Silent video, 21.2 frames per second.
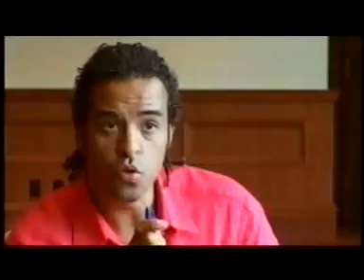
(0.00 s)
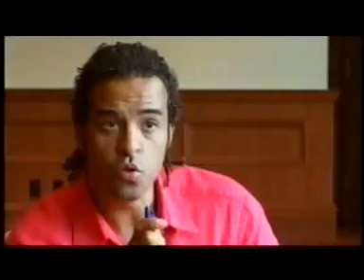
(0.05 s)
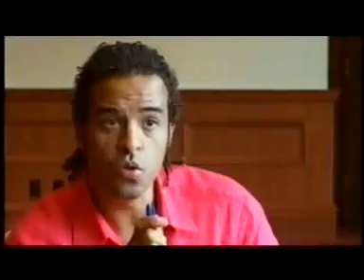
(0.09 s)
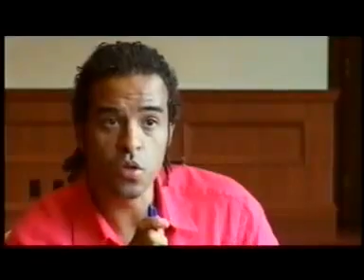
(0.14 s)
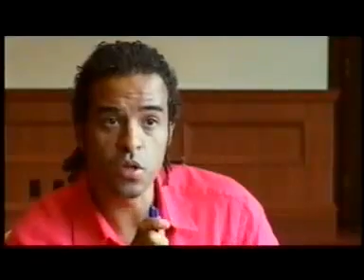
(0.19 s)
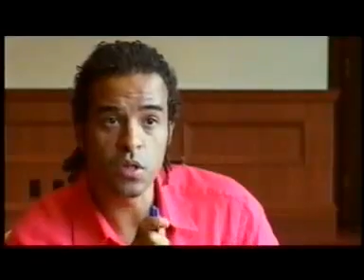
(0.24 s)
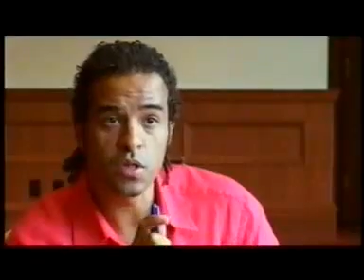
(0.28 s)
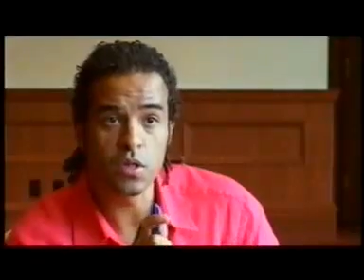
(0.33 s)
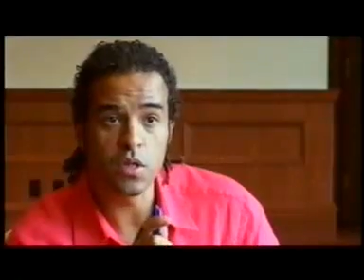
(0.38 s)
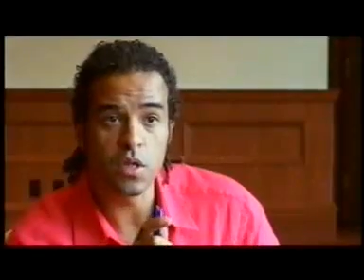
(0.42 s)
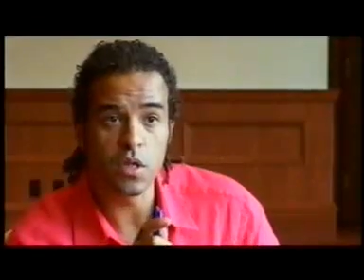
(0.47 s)
You
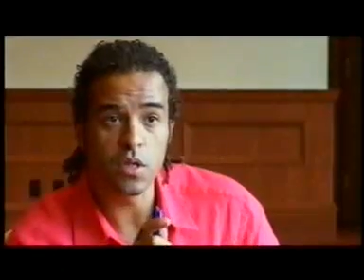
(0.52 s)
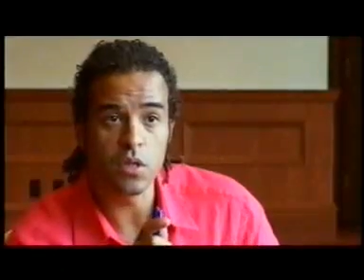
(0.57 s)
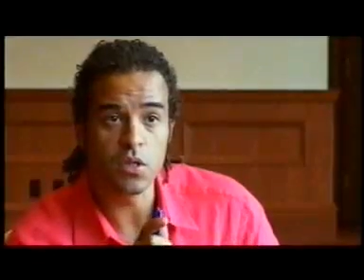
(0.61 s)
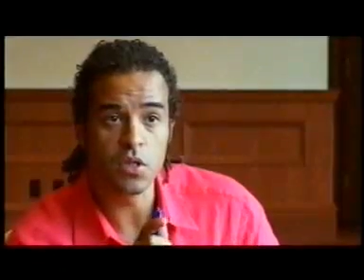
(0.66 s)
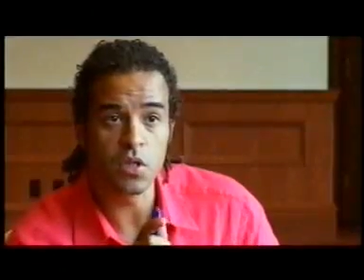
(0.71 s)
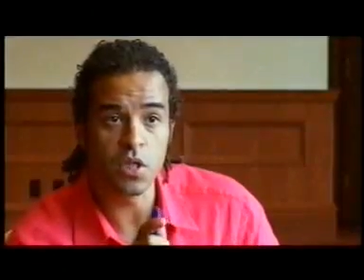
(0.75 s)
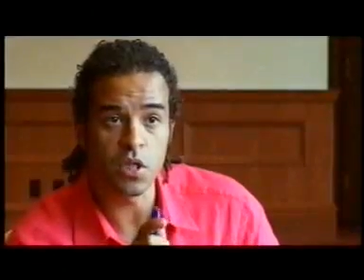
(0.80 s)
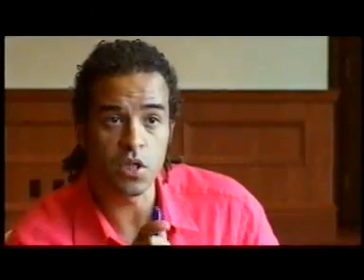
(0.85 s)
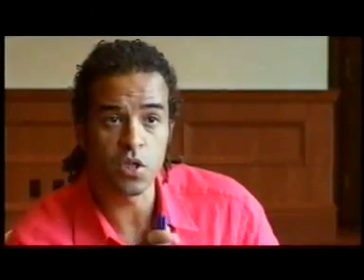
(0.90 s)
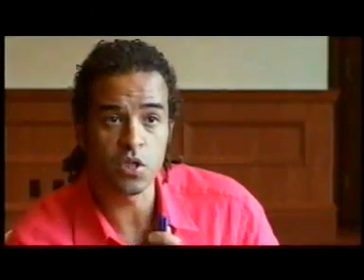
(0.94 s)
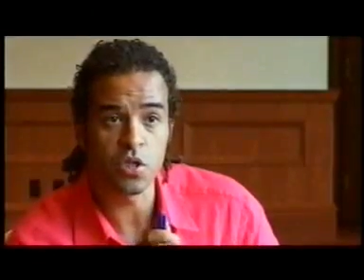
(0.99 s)
can
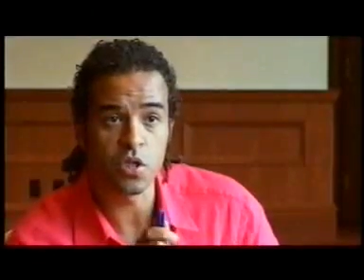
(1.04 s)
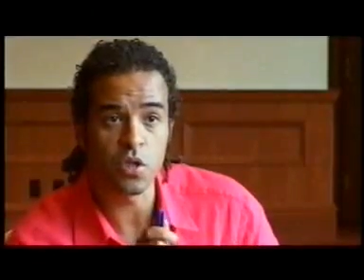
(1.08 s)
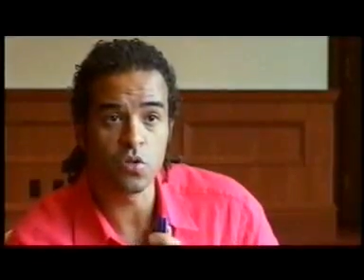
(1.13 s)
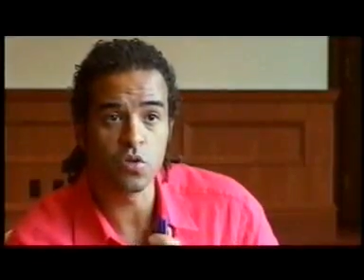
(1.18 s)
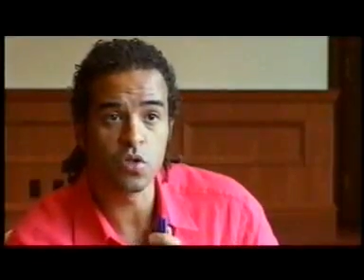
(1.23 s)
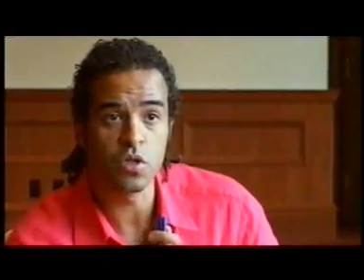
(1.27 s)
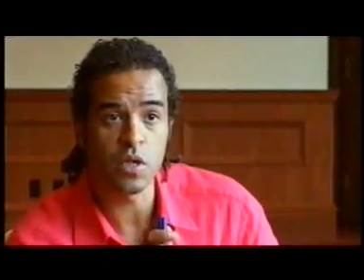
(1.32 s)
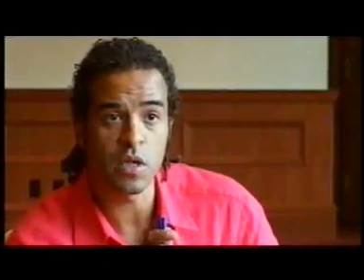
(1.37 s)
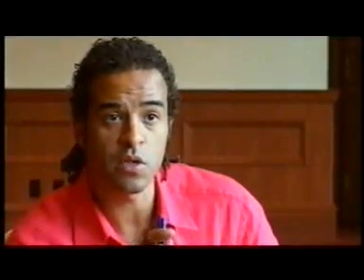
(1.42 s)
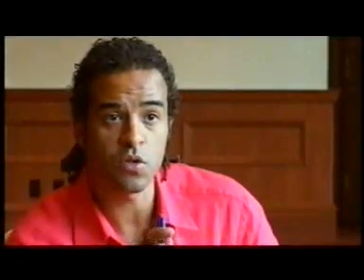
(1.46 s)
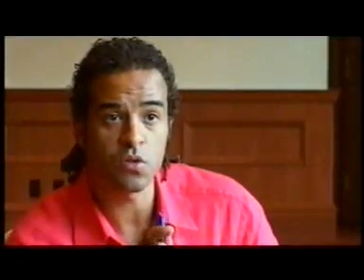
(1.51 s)

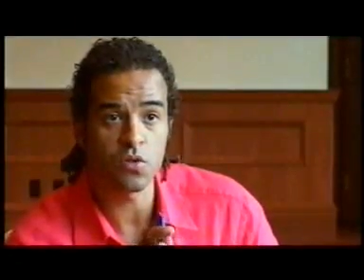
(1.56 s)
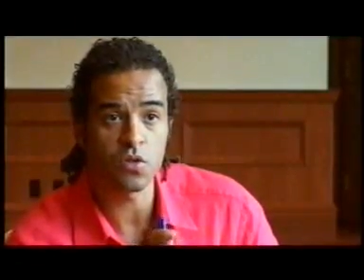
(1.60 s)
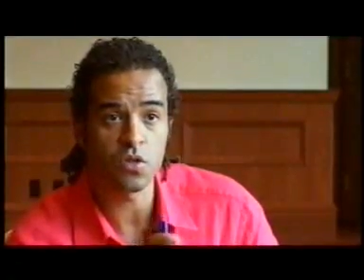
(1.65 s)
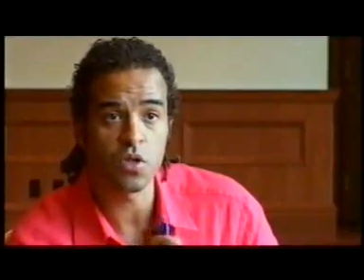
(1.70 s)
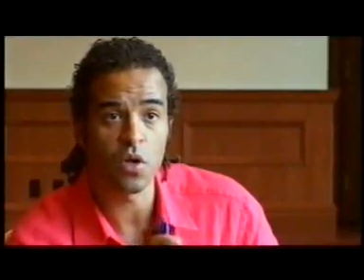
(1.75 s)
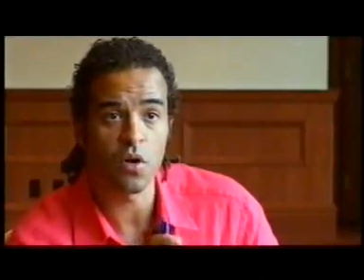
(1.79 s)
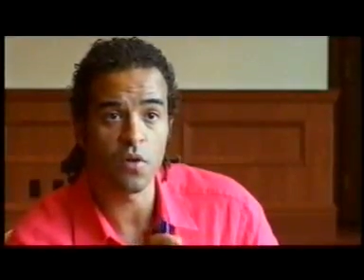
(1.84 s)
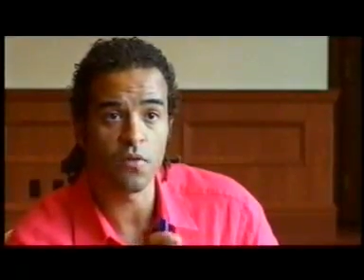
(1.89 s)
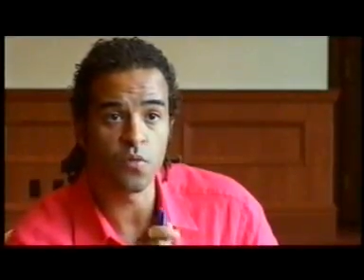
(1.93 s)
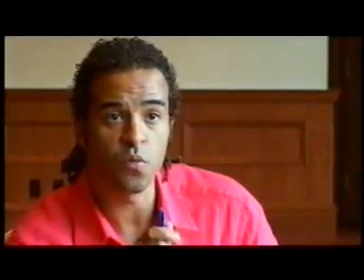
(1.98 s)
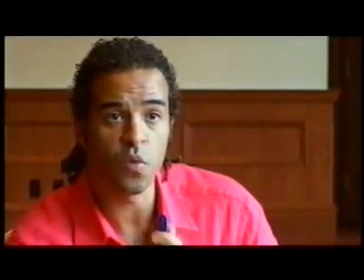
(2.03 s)
disassociate
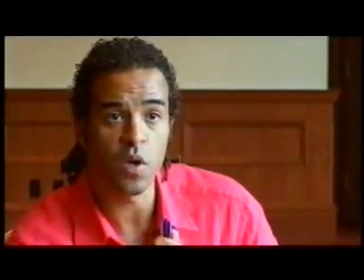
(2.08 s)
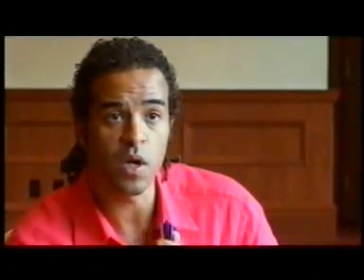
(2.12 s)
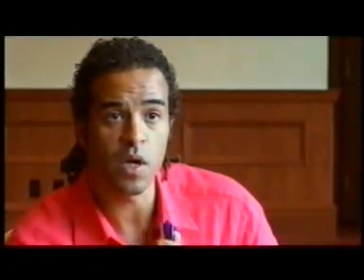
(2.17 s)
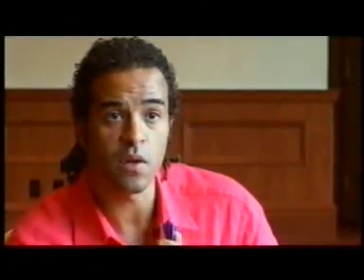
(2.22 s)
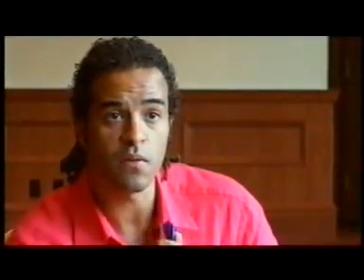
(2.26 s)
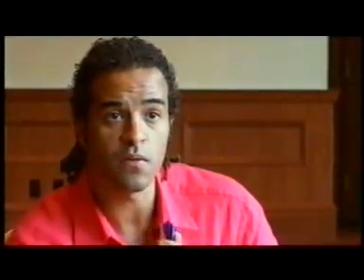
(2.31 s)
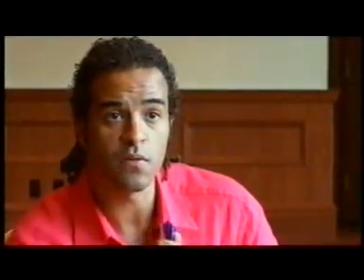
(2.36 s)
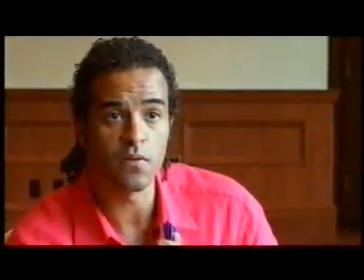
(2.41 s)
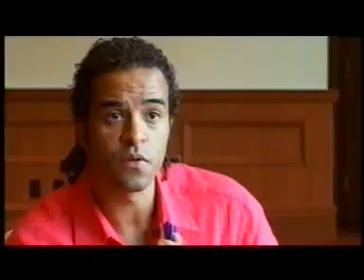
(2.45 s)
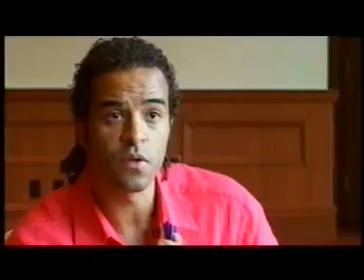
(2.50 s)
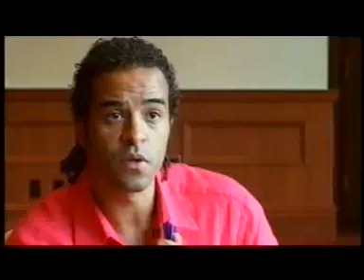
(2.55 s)
yourself
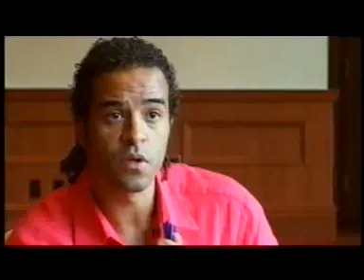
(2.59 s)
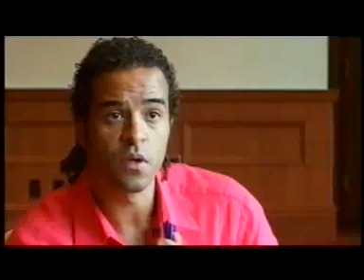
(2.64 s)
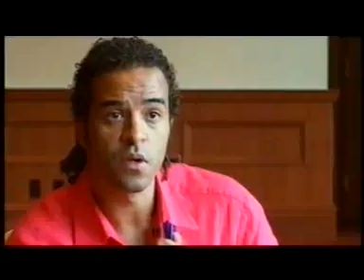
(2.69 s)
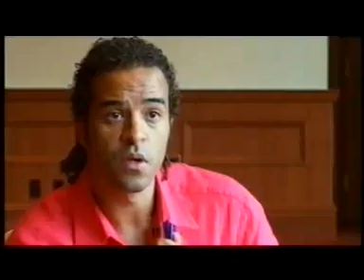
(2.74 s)
with